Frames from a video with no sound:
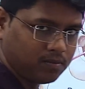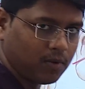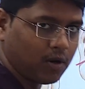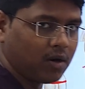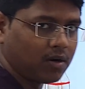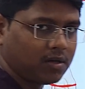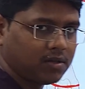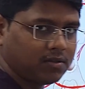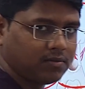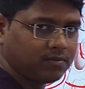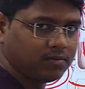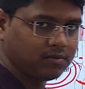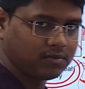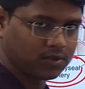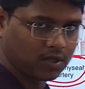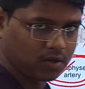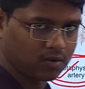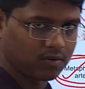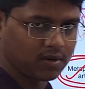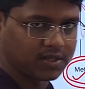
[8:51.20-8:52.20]
blood
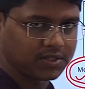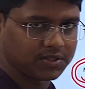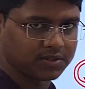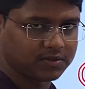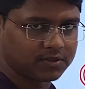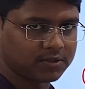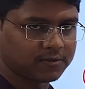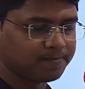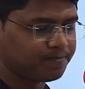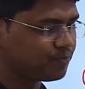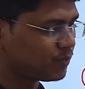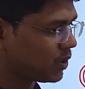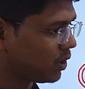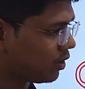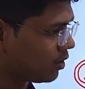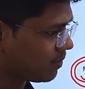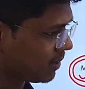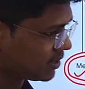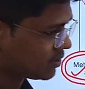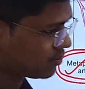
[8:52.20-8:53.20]
circulations
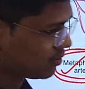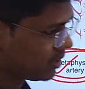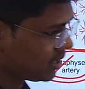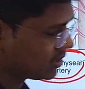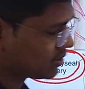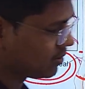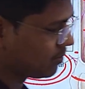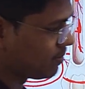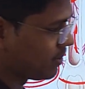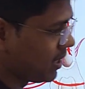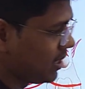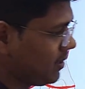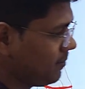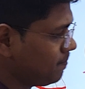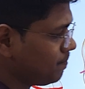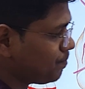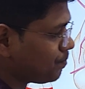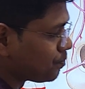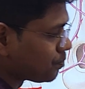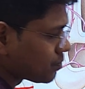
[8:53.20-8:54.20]
or vascular
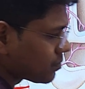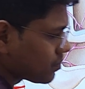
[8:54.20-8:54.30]
supply.